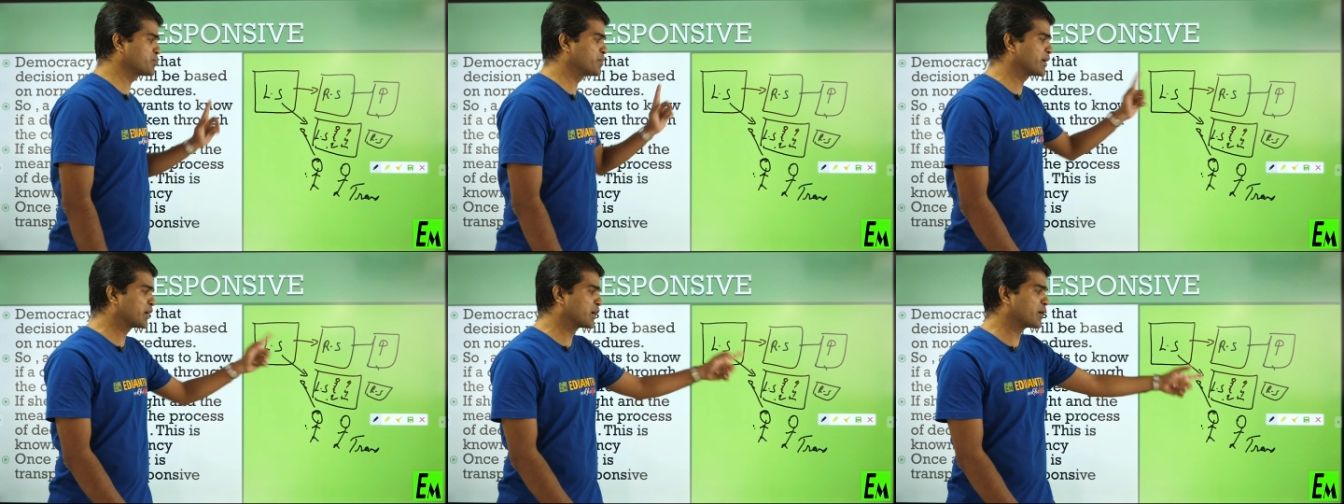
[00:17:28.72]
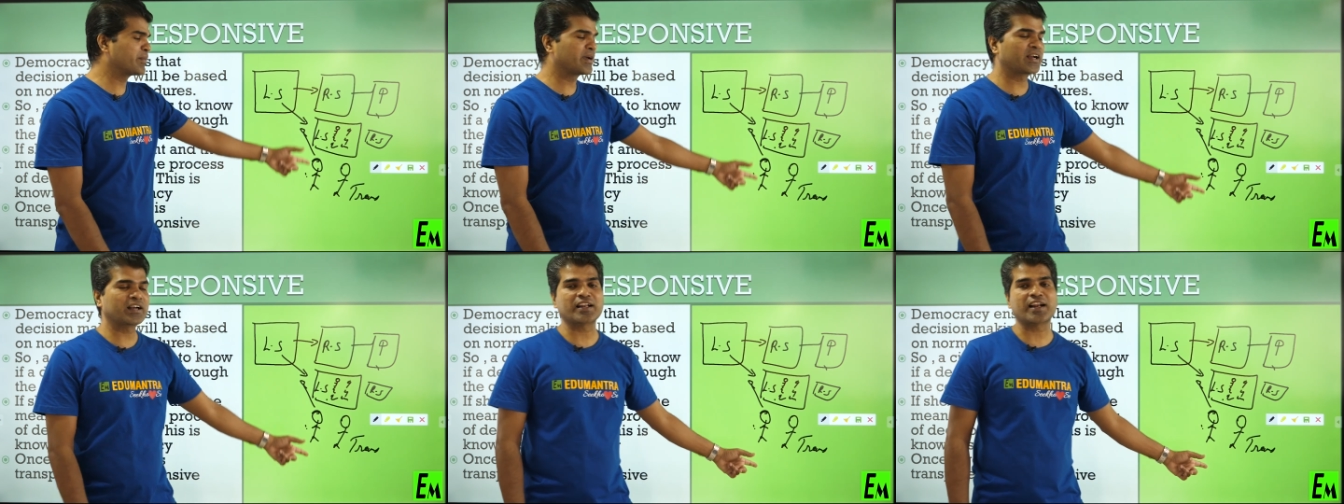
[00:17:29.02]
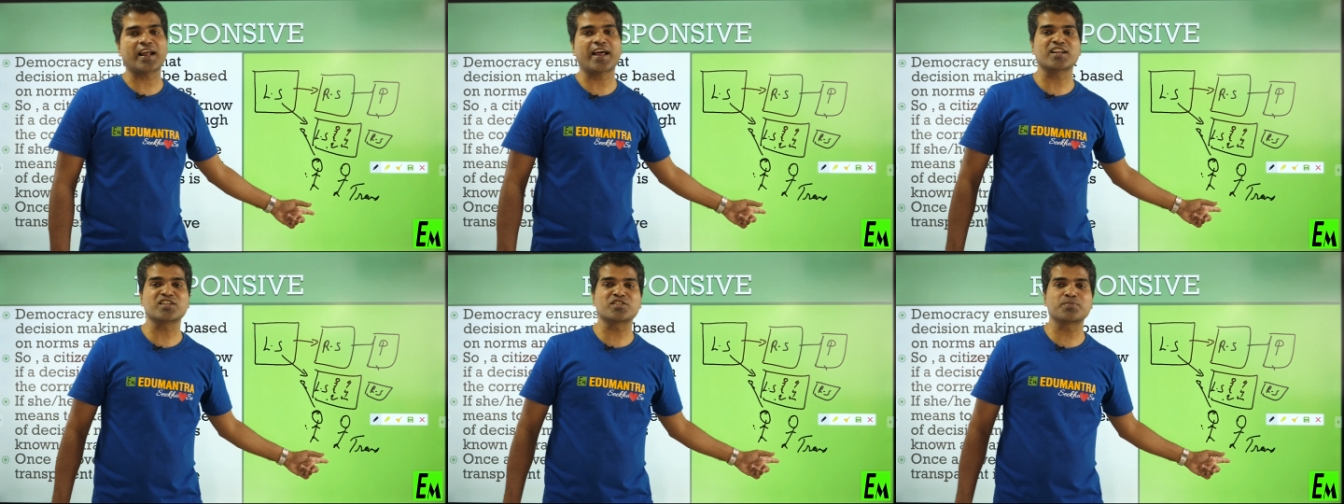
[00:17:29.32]
becoming
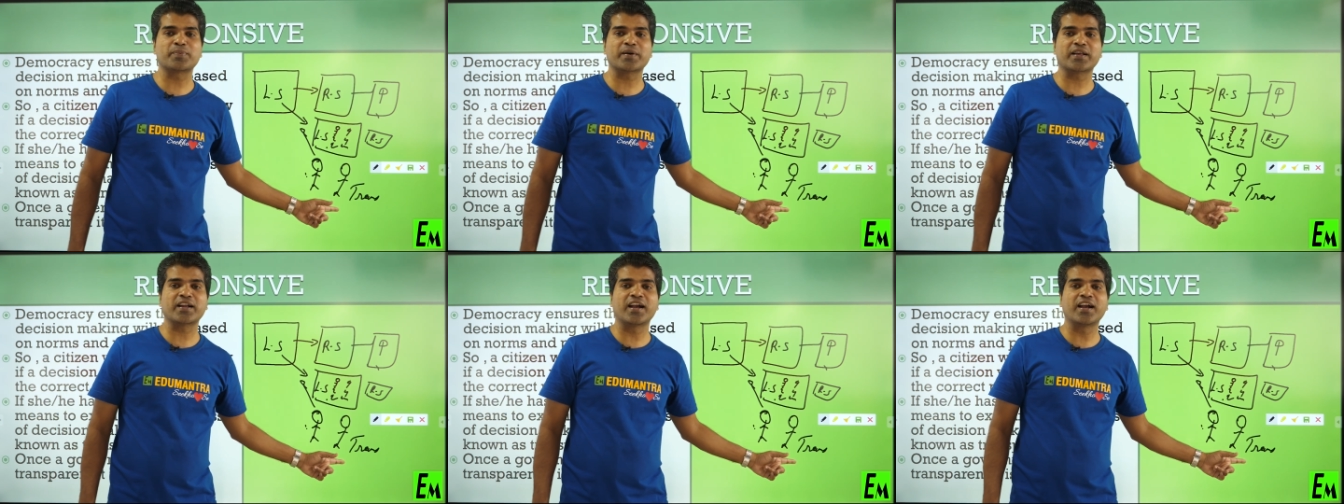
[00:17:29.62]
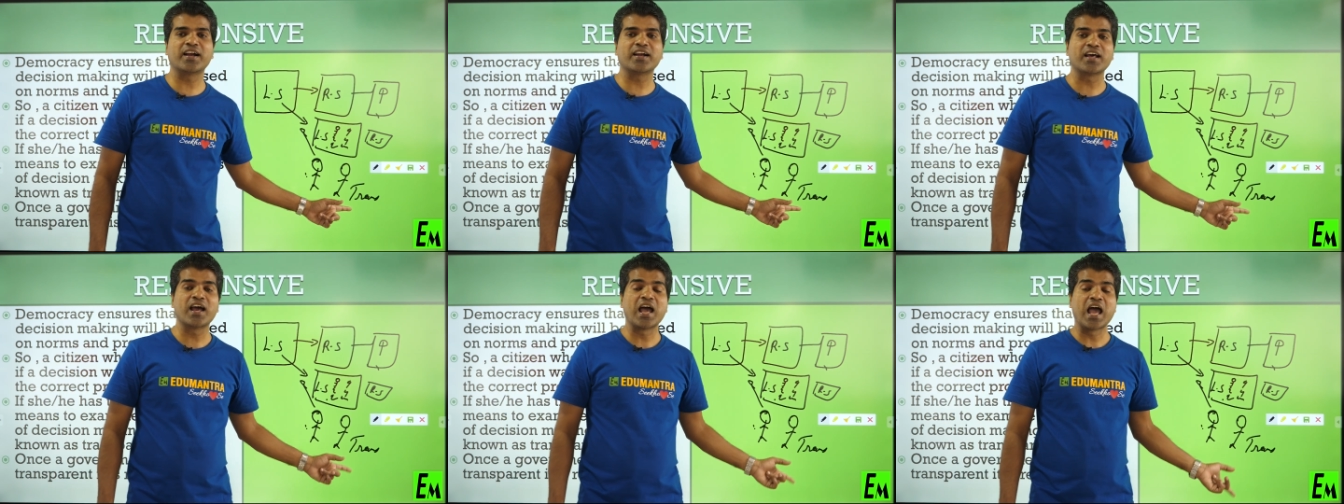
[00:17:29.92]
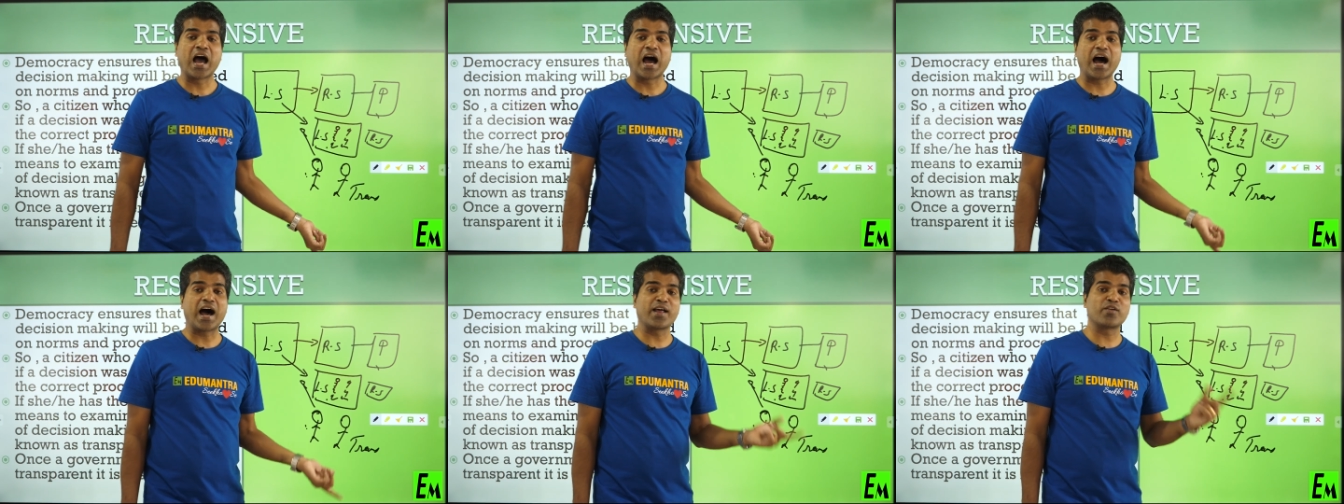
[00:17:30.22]
transparent,
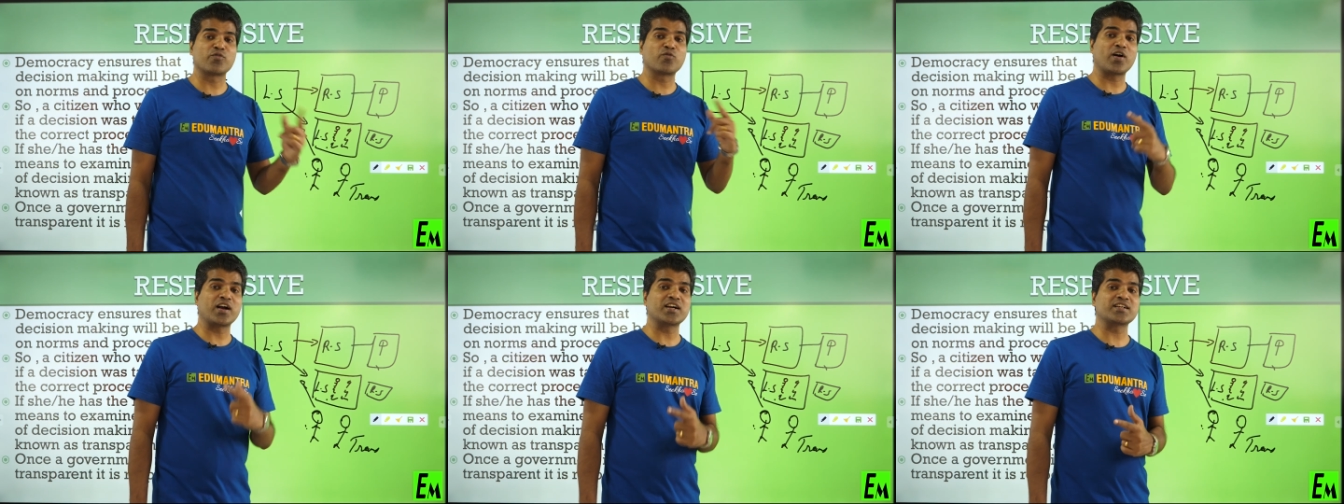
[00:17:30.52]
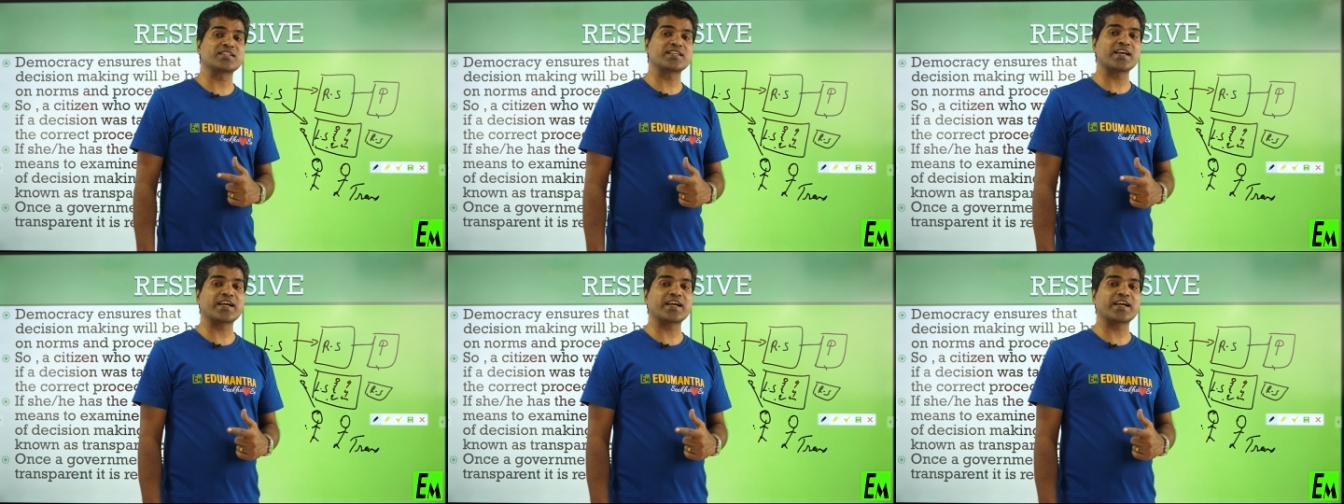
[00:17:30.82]
and once